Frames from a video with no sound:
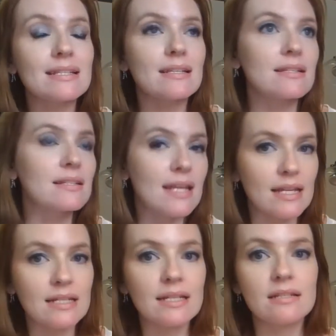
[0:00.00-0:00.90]
This doesn't
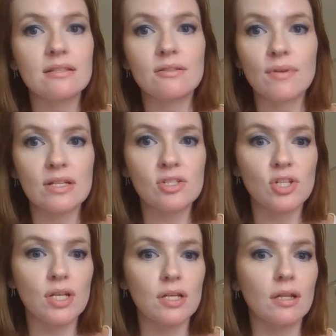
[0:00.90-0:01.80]
take into
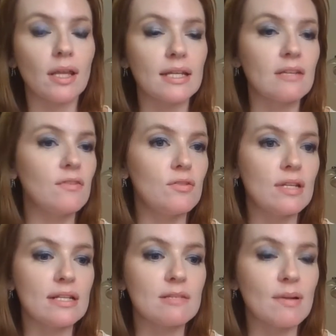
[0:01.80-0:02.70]
consideration like if you
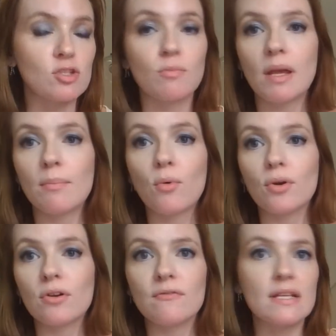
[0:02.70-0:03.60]
need special
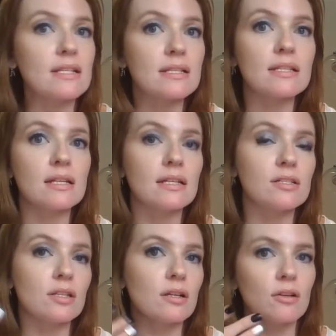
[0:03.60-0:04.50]
paperwork or visas to get
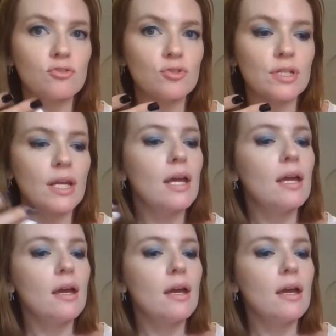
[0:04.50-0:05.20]
into the country.